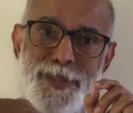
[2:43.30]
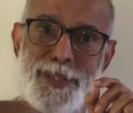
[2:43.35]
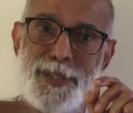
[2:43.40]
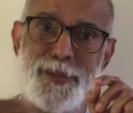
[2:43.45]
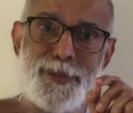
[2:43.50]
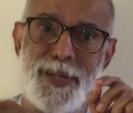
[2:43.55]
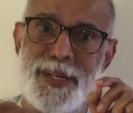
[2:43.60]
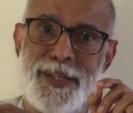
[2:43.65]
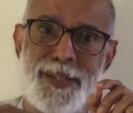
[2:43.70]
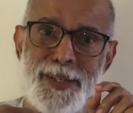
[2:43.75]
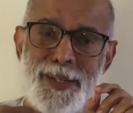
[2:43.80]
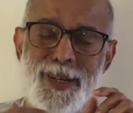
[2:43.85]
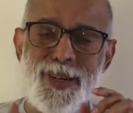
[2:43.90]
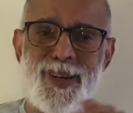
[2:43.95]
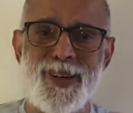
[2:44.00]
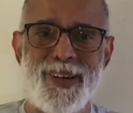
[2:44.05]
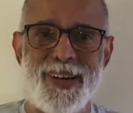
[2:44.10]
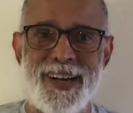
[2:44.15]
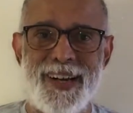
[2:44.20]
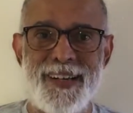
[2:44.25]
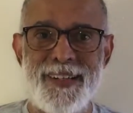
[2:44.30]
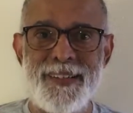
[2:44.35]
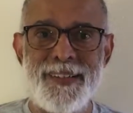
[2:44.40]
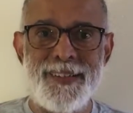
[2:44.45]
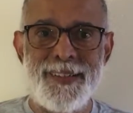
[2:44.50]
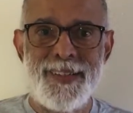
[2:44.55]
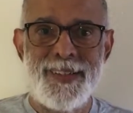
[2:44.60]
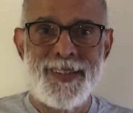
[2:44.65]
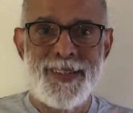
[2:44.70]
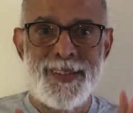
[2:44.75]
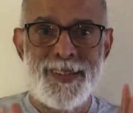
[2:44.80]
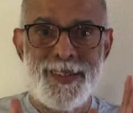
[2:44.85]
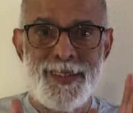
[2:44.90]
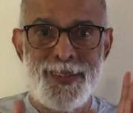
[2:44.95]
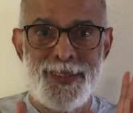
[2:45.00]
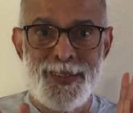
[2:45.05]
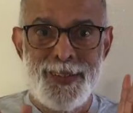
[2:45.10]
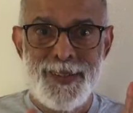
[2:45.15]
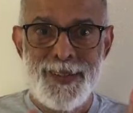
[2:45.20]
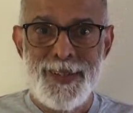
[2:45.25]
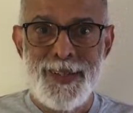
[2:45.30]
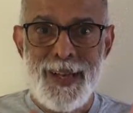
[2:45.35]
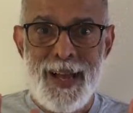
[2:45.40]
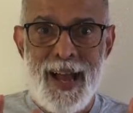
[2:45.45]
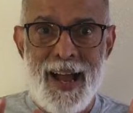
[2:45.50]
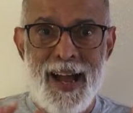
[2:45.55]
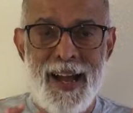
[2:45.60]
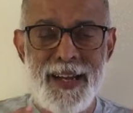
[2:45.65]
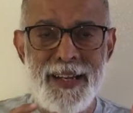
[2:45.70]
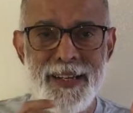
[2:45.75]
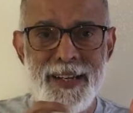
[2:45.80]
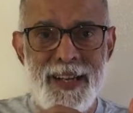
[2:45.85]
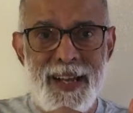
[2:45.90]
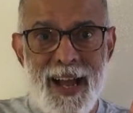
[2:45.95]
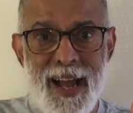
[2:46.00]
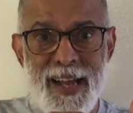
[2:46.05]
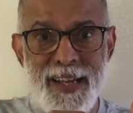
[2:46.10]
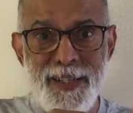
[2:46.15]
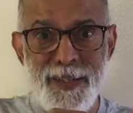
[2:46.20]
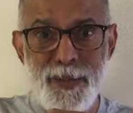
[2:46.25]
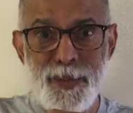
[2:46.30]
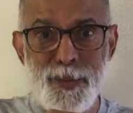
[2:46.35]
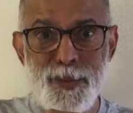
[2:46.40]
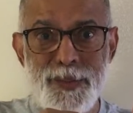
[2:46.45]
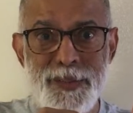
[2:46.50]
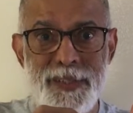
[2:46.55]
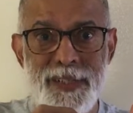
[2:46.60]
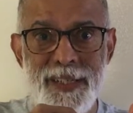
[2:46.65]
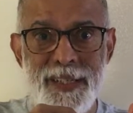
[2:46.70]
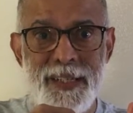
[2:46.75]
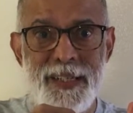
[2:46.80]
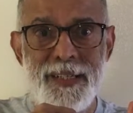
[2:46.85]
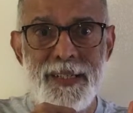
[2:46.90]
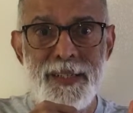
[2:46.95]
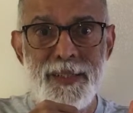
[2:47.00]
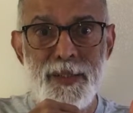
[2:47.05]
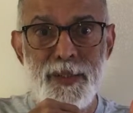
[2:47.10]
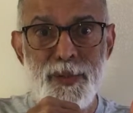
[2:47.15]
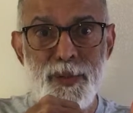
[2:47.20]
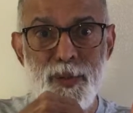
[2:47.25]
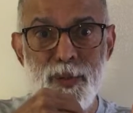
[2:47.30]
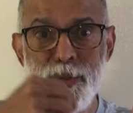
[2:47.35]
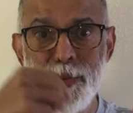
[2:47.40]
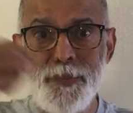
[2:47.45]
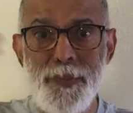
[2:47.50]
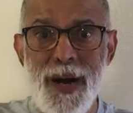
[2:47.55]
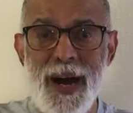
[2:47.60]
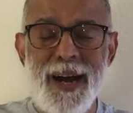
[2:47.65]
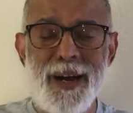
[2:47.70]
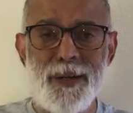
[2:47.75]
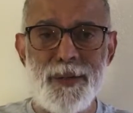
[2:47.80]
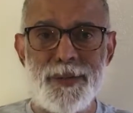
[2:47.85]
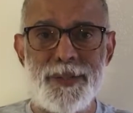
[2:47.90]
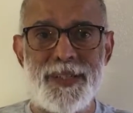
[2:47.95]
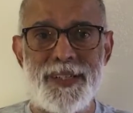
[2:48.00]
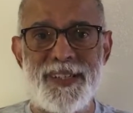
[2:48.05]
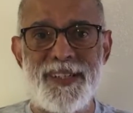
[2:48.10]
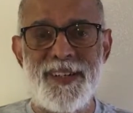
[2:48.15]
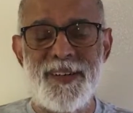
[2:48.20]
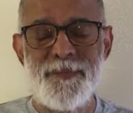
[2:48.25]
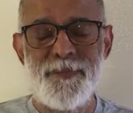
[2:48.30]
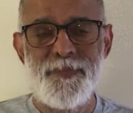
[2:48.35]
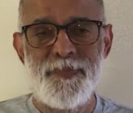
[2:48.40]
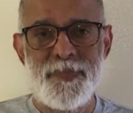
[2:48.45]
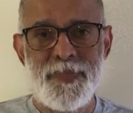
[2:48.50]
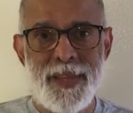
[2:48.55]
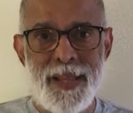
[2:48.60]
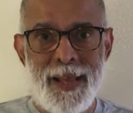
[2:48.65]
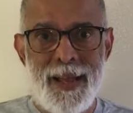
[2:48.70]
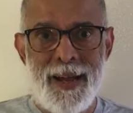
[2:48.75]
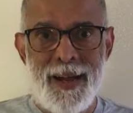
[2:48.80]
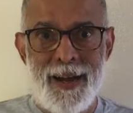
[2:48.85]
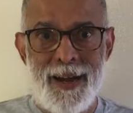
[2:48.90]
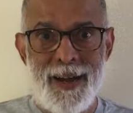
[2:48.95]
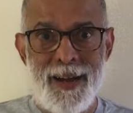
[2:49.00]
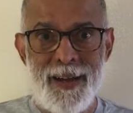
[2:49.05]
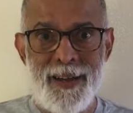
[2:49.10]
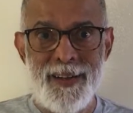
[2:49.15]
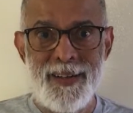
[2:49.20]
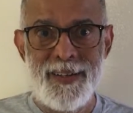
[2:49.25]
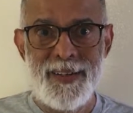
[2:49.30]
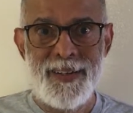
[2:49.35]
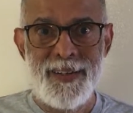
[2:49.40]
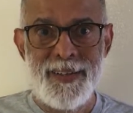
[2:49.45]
he couldn't talk, and I took the tube out. And